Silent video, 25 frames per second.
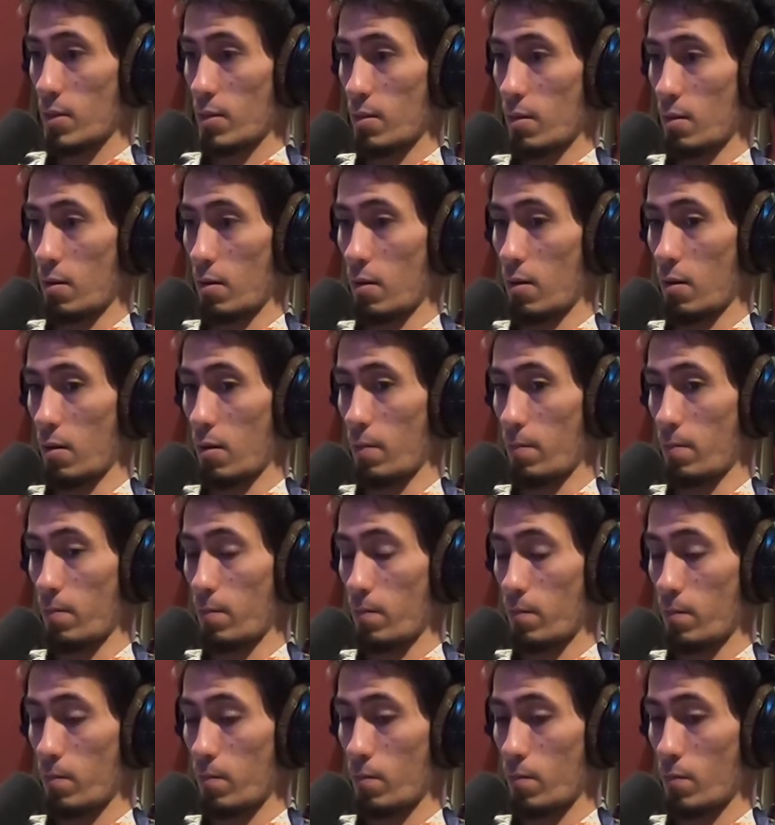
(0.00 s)

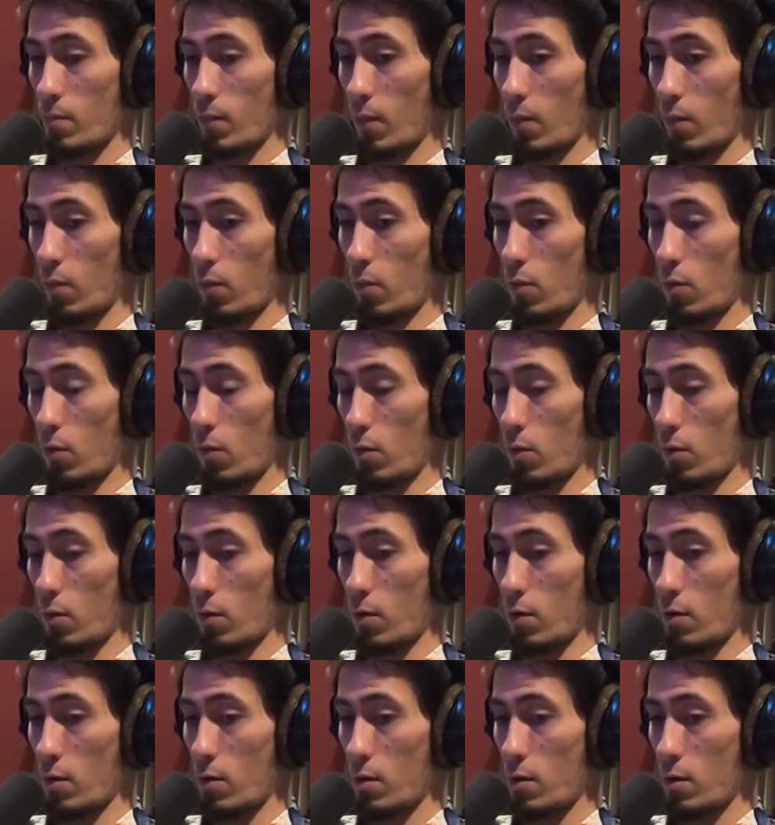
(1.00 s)

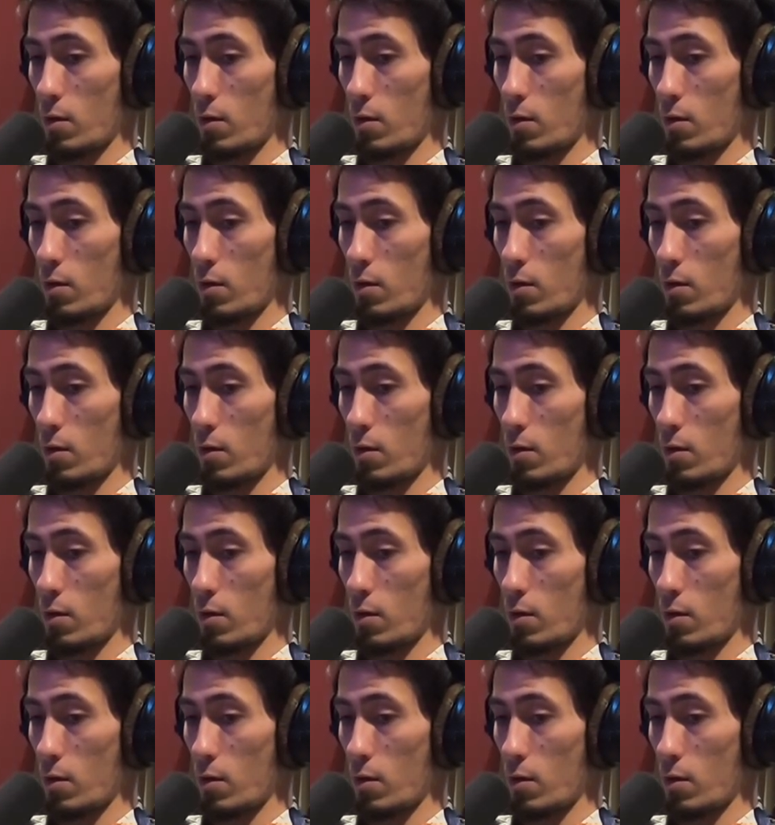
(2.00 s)
or